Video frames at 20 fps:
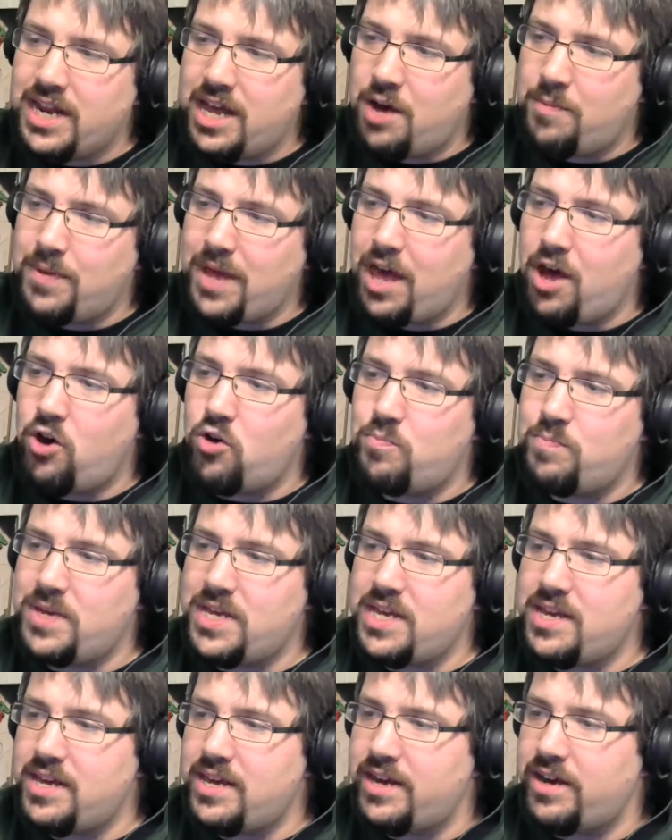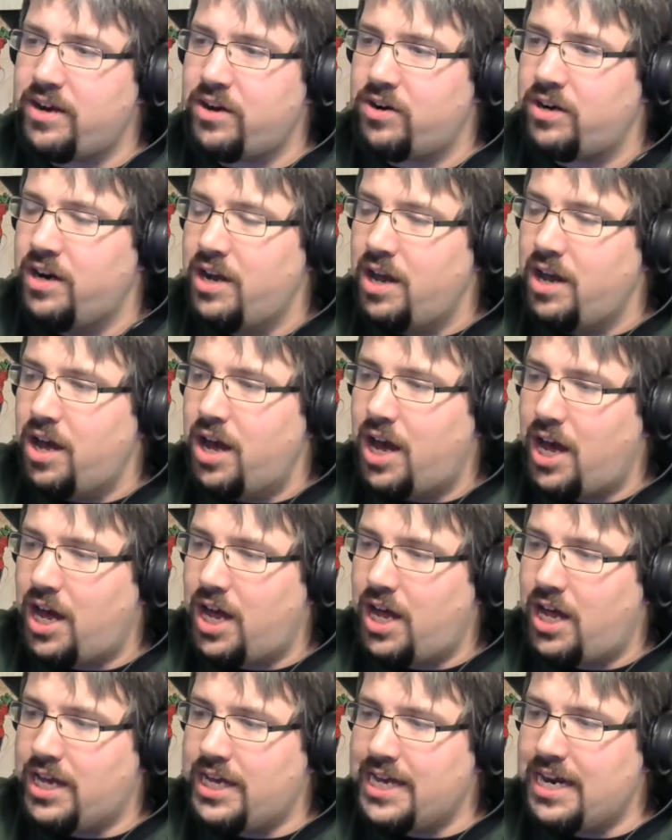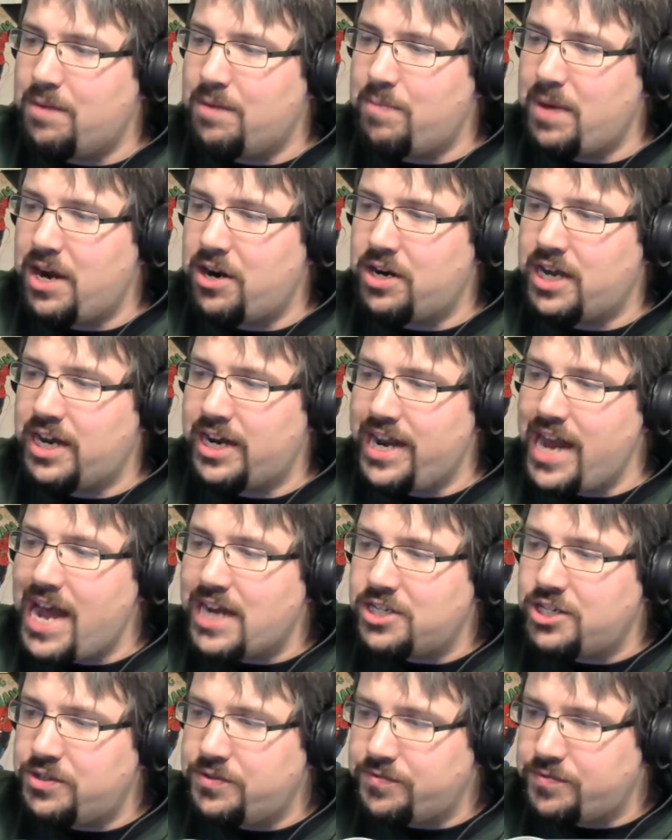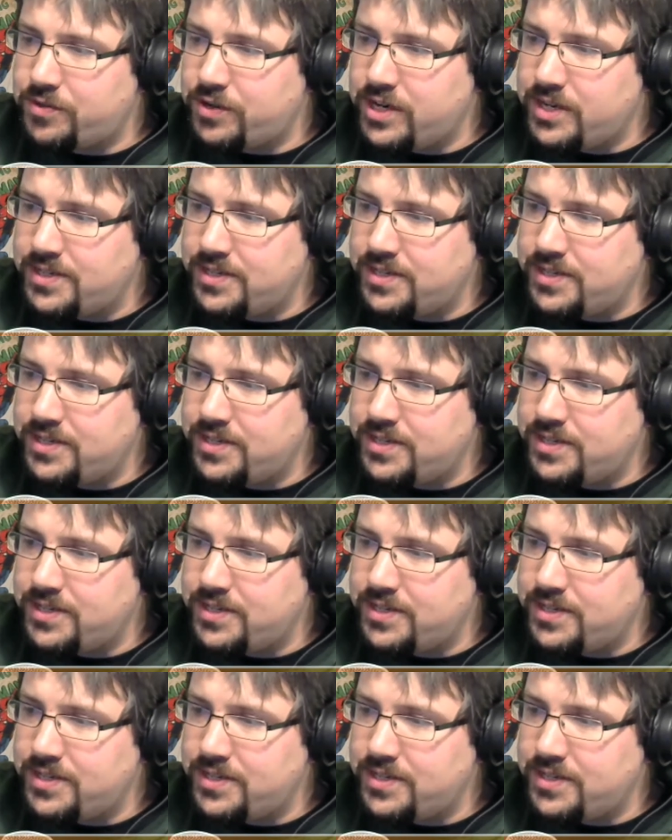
can help LB here uh, get a better connection, for